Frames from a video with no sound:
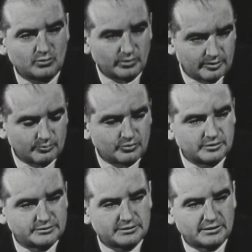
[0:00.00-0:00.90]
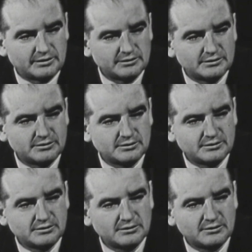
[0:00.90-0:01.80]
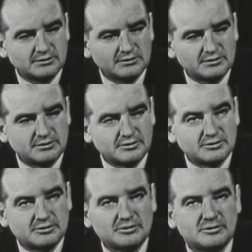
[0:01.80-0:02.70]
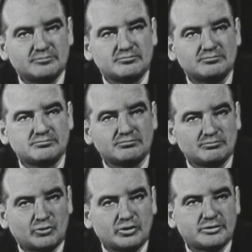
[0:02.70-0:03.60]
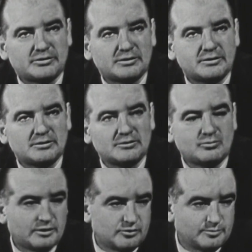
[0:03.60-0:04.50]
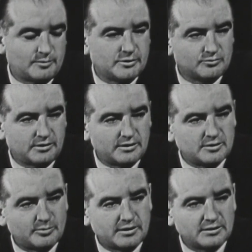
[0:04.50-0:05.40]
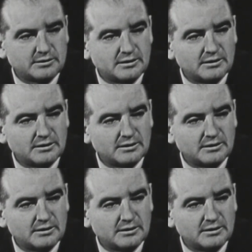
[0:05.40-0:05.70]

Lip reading: Wayne Morris, another. One a Republican, one an independent.